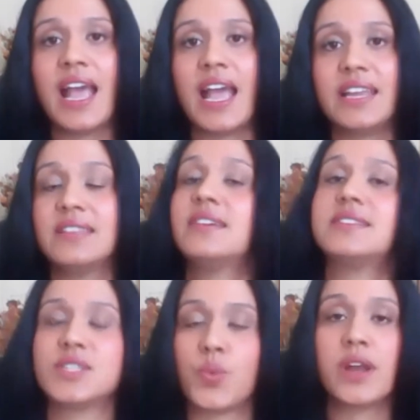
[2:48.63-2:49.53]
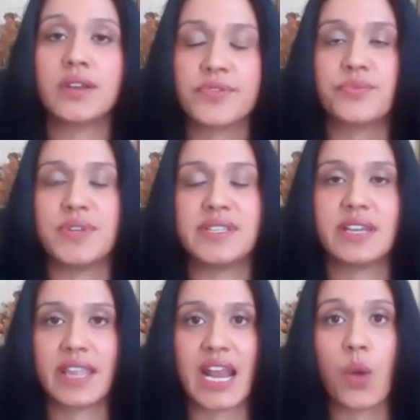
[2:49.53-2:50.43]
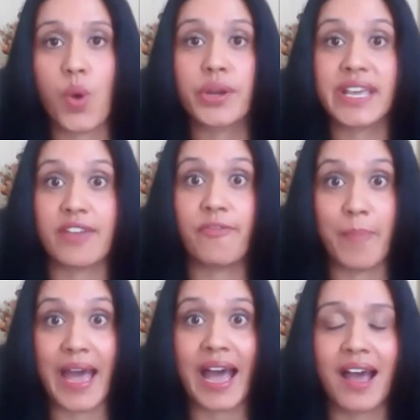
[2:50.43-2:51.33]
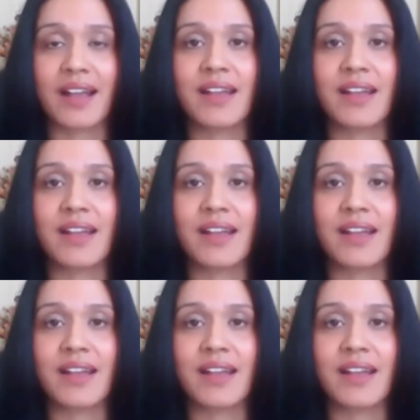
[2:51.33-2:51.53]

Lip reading: and this is one of the reasons that I want to give back.